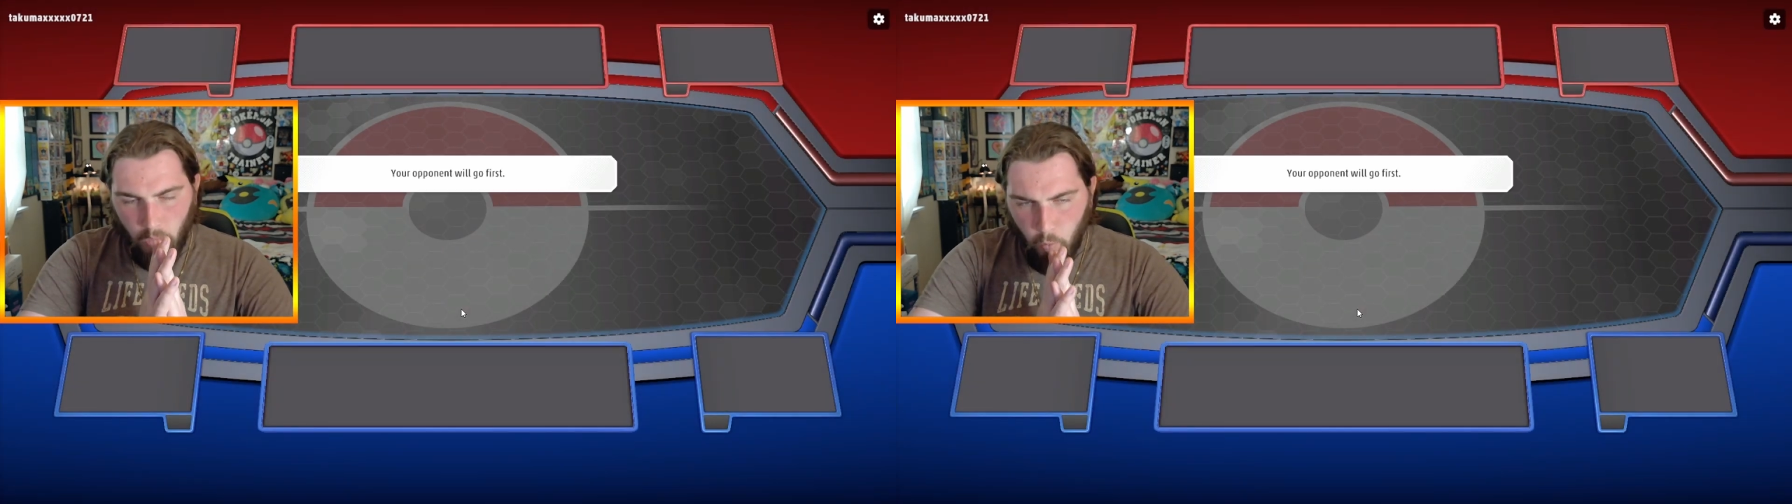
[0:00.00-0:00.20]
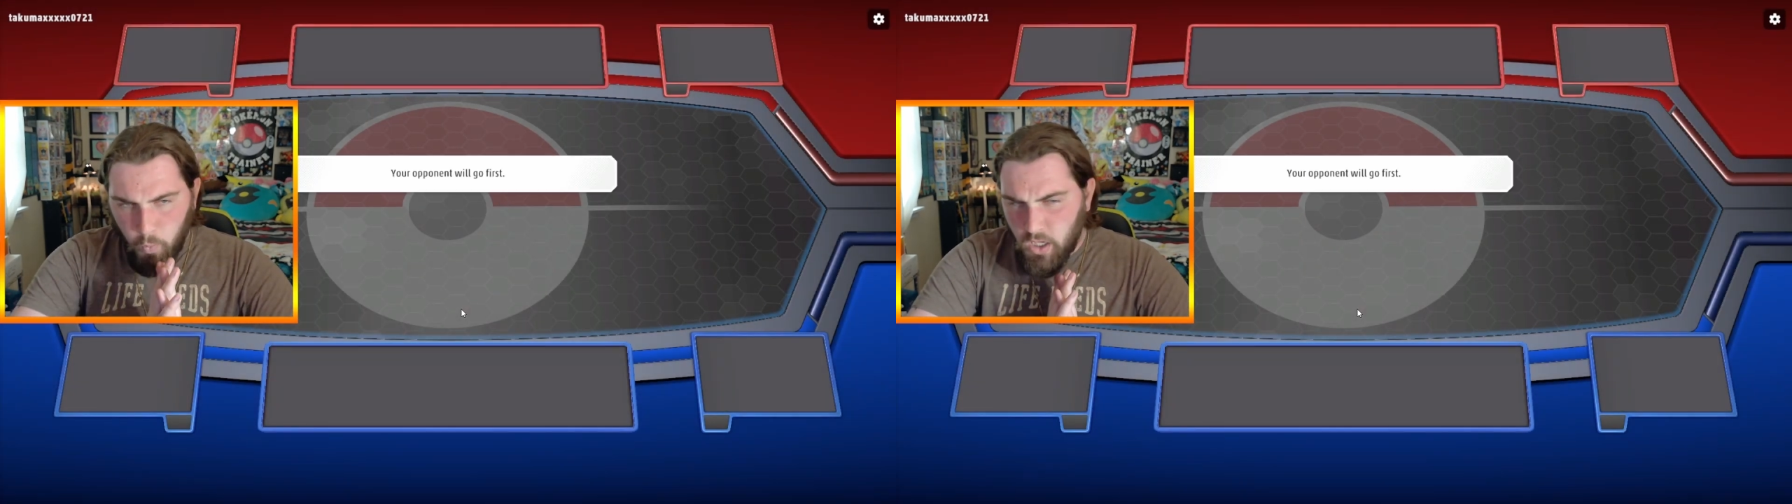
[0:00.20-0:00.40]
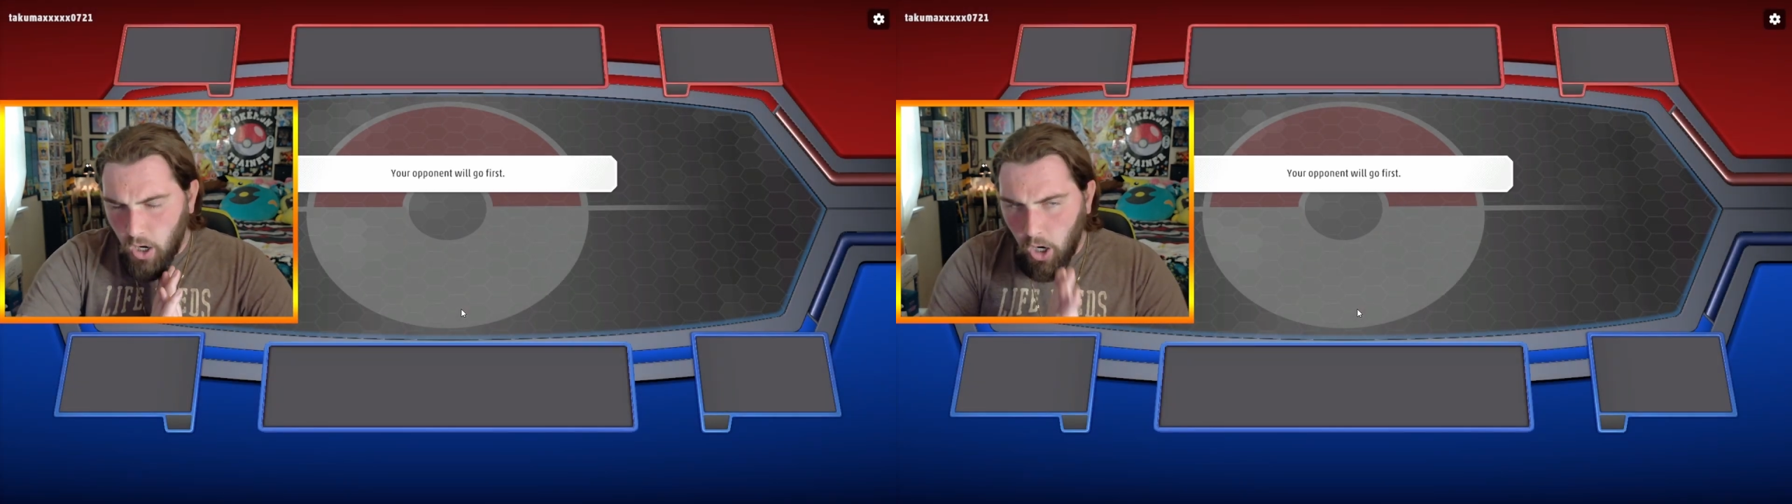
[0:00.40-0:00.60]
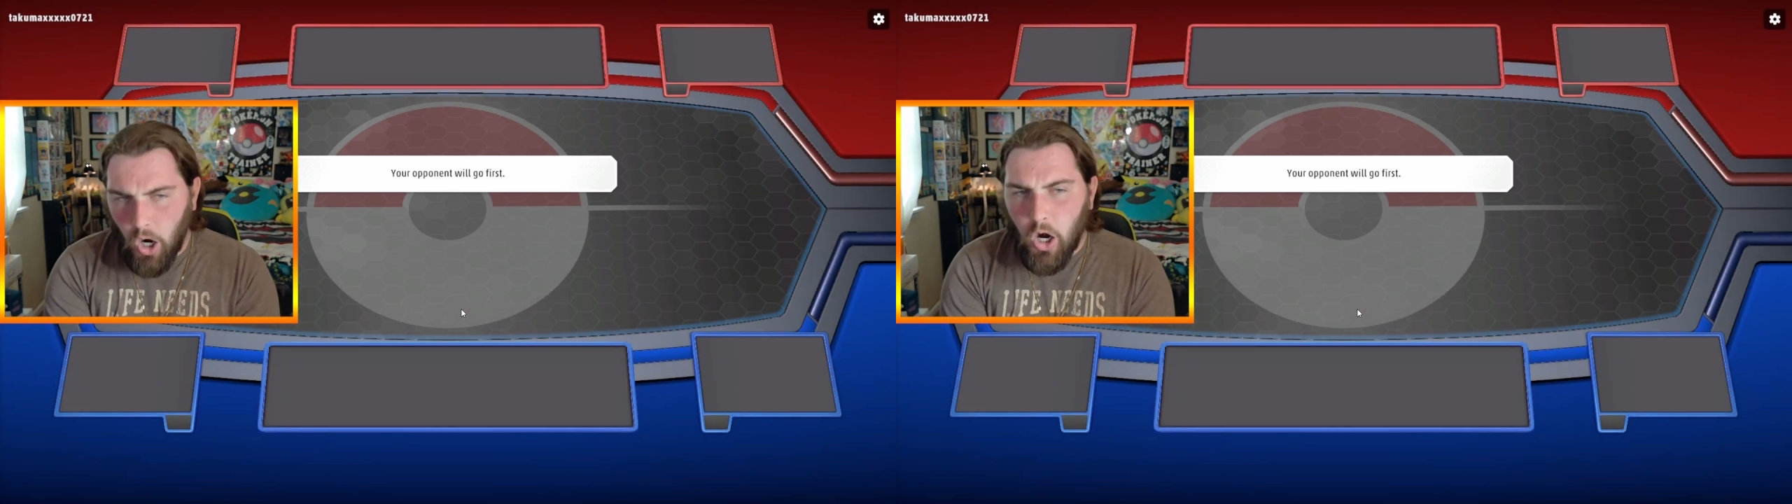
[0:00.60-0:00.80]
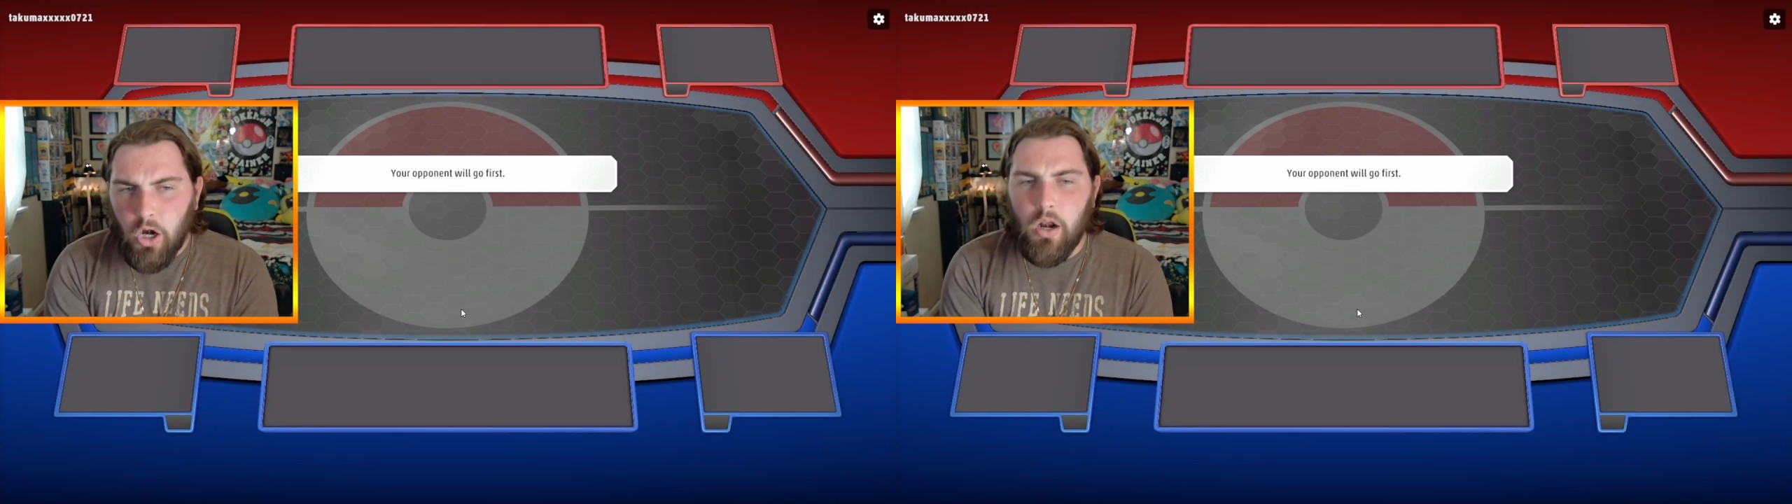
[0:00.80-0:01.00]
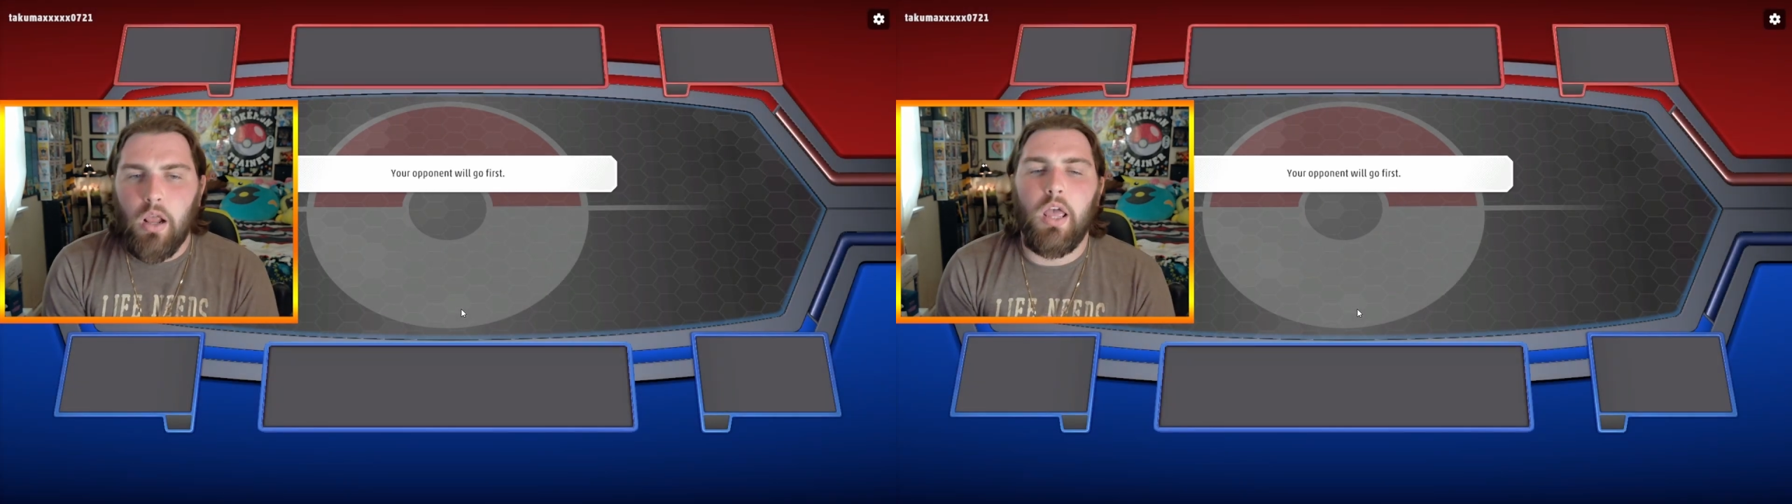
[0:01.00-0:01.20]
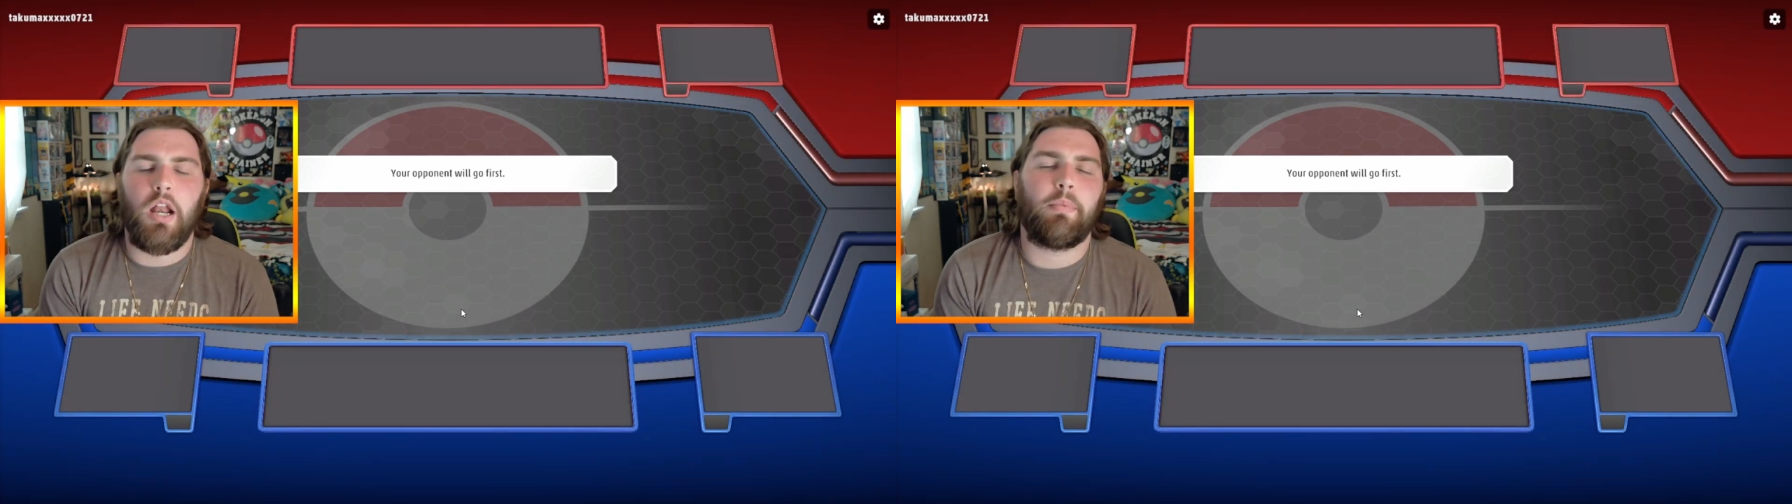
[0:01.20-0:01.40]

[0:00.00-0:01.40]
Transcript: We are going to